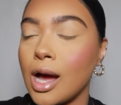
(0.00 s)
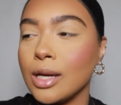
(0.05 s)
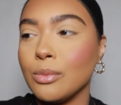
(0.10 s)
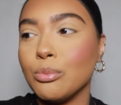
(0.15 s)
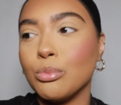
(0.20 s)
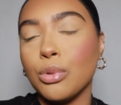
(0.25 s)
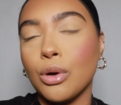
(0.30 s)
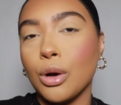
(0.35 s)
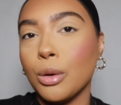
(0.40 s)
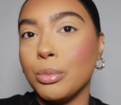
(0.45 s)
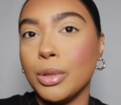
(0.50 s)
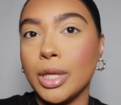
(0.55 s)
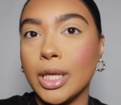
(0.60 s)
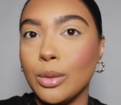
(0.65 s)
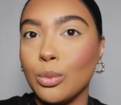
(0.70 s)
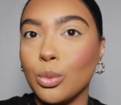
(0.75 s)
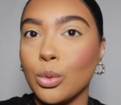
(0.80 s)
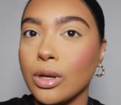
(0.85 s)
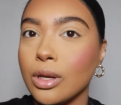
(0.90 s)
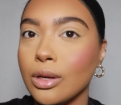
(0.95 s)
I
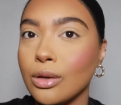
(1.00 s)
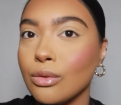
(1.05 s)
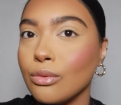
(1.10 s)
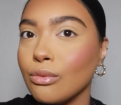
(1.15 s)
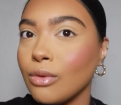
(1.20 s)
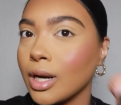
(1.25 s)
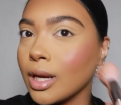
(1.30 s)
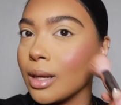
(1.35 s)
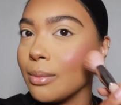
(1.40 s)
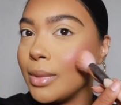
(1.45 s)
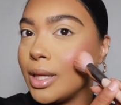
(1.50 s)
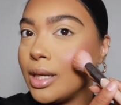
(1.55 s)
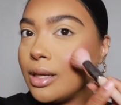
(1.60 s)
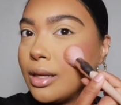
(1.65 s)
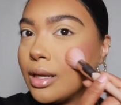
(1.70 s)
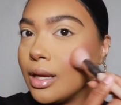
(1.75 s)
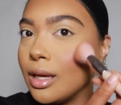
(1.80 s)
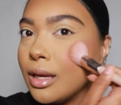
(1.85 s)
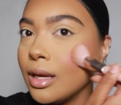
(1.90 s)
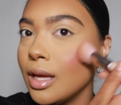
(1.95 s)
probably wouldn't recommend
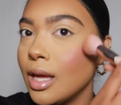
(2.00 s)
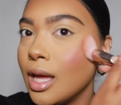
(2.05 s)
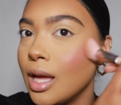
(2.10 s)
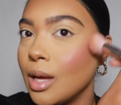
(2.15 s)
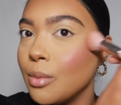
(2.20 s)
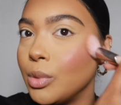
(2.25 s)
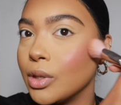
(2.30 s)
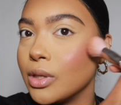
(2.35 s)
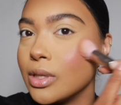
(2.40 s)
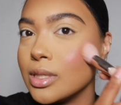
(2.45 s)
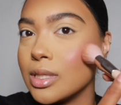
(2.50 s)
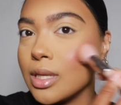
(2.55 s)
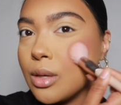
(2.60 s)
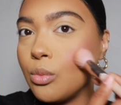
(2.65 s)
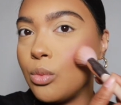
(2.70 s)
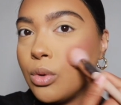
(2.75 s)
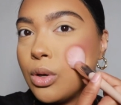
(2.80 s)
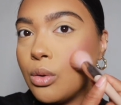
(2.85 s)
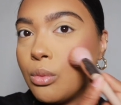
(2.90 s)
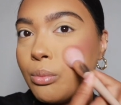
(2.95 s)
it because it
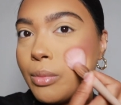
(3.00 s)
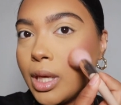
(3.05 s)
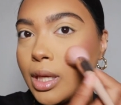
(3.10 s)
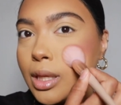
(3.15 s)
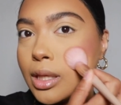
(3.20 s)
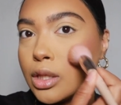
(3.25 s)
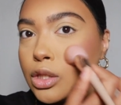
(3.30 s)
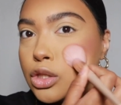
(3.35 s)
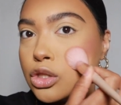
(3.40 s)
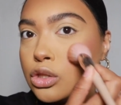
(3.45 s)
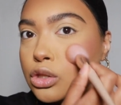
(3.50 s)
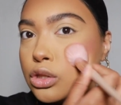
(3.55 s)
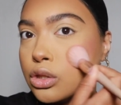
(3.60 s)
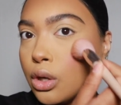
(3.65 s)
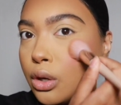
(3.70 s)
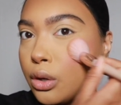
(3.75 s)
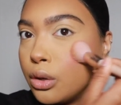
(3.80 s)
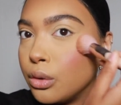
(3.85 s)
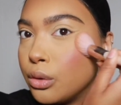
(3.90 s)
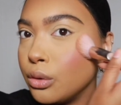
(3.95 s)
will make it
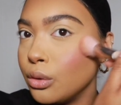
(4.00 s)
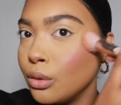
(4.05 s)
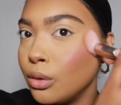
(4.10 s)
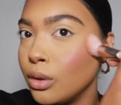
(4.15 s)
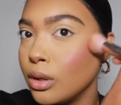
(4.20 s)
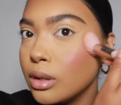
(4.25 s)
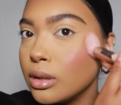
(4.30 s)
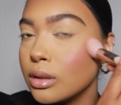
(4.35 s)
show.